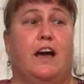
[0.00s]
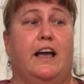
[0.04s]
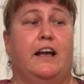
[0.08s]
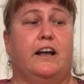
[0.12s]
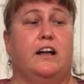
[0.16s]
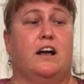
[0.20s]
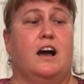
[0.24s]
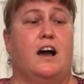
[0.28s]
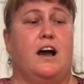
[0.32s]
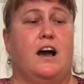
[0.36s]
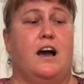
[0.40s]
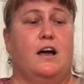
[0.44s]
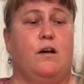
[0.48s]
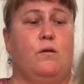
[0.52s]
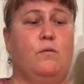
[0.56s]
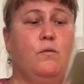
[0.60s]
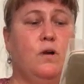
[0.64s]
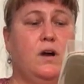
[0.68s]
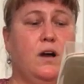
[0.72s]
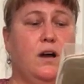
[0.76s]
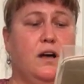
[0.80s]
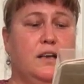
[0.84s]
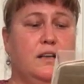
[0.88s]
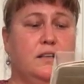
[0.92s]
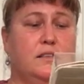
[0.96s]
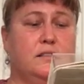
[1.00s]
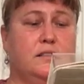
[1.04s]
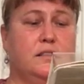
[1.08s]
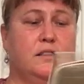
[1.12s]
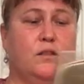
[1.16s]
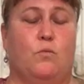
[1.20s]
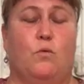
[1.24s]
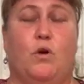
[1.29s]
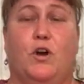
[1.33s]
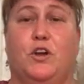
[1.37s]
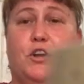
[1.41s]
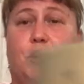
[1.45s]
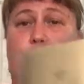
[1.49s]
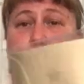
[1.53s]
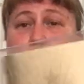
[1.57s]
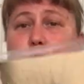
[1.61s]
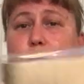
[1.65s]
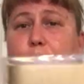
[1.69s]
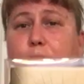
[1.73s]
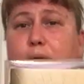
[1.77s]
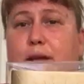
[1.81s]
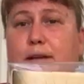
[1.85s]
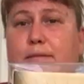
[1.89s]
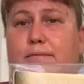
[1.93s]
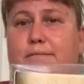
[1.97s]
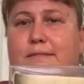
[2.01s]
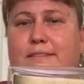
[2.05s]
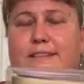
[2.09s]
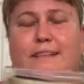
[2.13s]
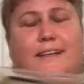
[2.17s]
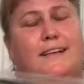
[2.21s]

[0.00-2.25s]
I got was the Wonder Woman